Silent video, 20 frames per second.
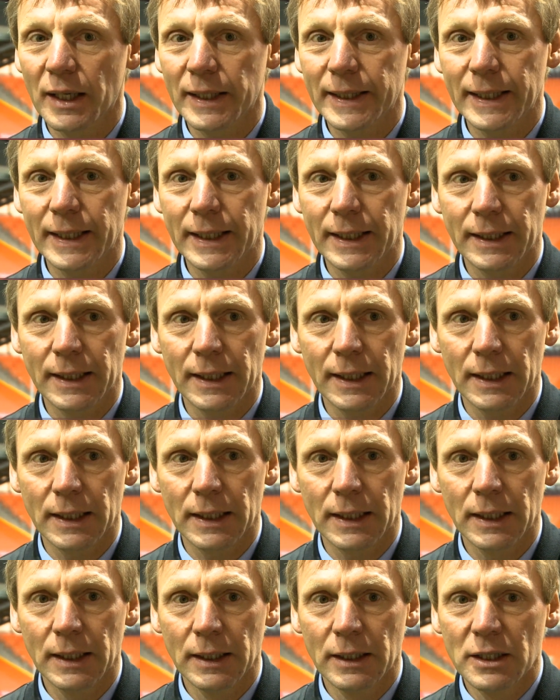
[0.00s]
I think
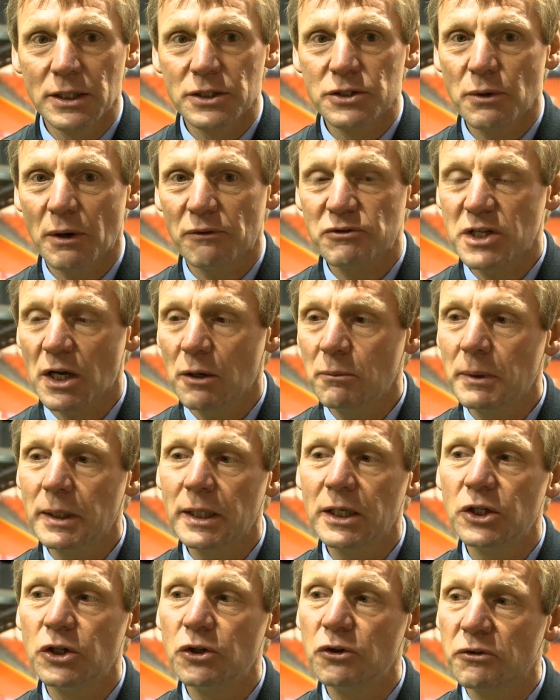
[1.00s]
uh, to have so
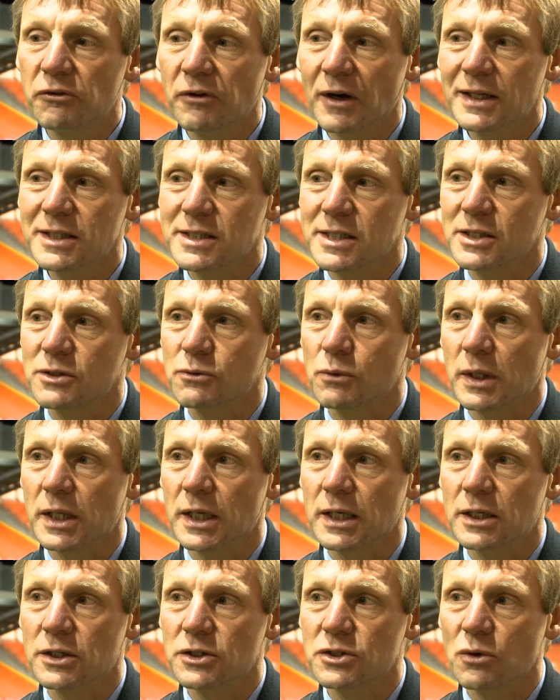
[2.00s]
many new faces
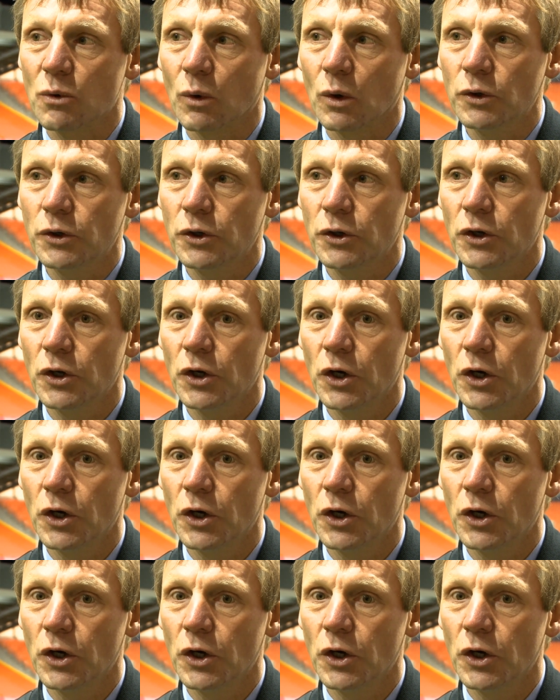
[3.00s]
within the squad